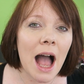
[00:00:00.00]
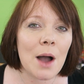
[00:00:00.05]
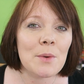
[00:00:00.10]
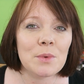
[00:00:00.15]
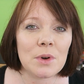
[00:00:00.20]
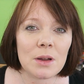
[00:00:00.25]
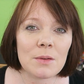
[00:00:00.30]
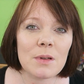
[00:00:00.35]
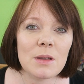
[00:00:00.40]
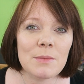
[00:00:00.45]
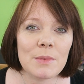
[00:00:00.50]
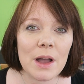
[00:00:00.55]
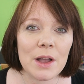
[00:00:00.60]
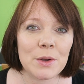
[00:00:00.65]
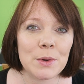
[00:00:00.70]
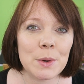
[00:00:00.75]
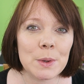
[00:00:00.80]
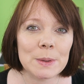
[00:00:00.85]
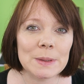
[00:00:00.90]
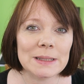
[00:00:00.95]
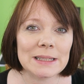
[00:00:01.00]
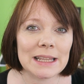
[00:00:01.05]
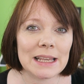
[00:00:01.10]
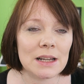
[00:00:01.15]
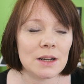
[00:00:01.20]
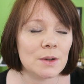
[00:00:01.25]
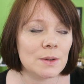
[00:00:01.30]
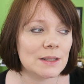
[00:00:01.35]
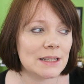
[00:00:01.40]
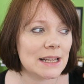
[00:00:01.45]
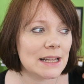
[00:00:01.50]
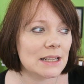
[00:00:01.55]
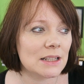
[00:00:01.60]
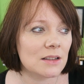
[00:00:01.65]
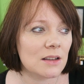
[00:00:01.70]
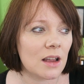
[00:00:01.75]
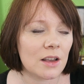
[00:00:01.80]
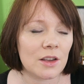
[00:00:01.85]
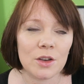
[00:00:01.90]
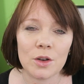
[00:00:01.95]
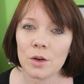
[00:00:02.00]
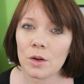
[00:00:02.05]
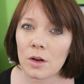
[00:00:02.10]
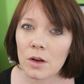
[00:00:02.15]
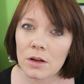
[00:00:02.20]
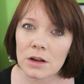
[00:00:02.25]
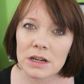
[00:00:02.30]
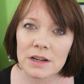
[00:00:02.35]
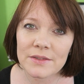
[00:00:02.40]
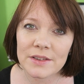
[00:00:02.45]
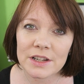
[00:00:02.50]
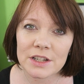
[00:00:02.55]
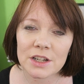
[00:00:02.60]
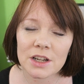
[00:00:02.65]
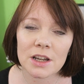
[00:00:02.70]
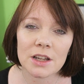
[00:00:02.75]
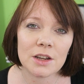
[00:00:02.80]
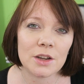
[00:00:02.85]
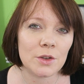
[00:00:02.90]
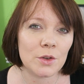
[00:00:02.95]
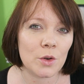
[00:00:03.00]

And what I mean by core skills is like your long division,